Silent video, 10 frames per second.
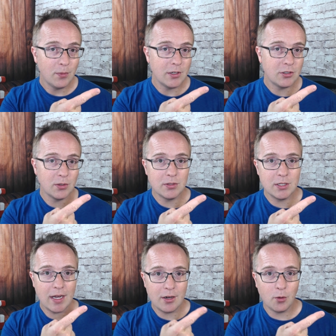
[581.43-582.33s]
which shows
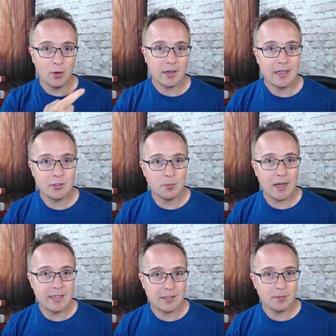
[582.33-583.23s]
you how to organize your
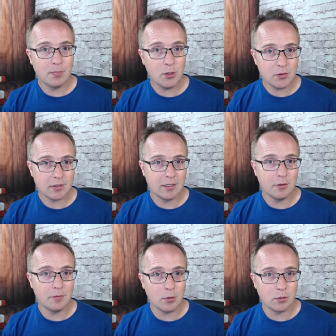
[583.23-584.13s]
pages and posts
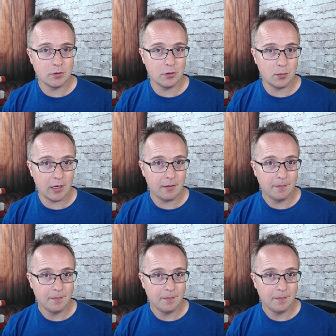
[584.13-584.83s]
into folders as well.